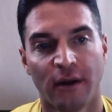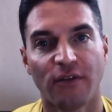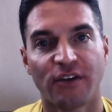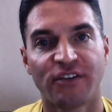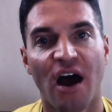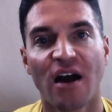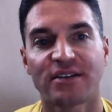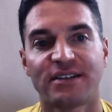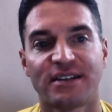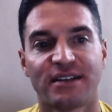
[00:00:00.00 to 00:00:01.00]
The
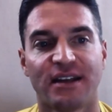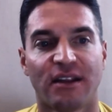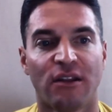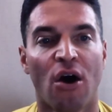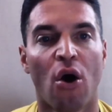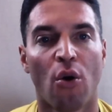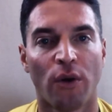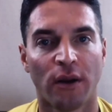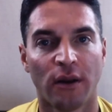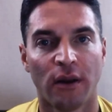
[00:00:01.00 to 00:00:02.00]
toxicity
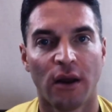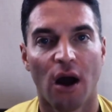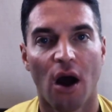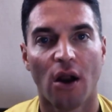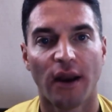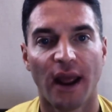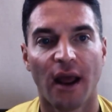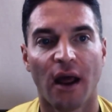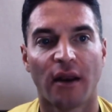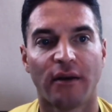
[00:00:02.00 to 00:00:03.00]
alone on, um,
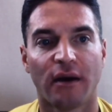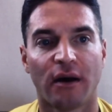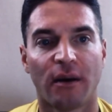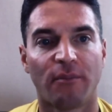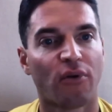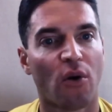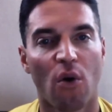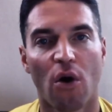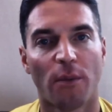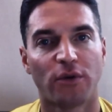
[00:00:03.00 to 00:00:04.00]
prohormones um, pro
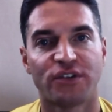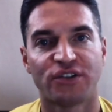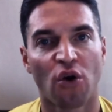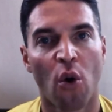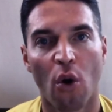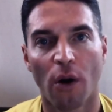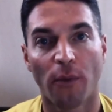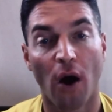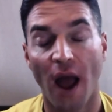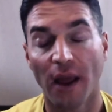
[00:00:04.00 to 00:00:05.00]
hormones is
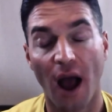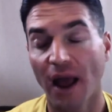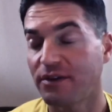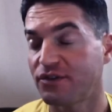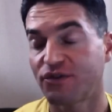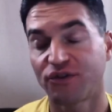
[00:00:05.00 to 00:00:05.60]
horrible. I, I